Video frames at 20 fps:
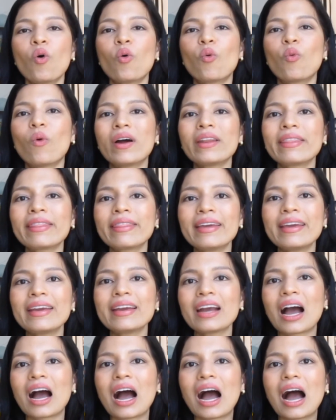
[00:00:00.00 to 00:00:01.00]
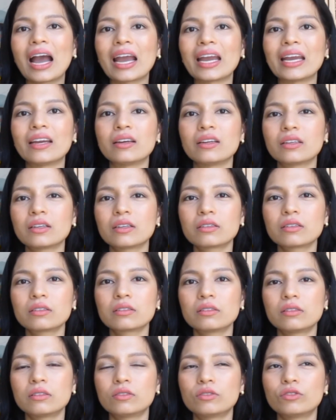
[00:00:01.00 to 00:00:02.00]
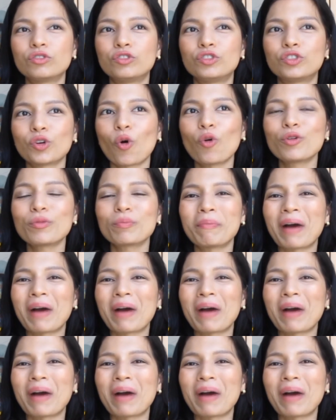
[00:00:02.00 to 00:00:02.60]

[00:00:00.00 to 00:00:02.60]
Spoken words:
One thing I don't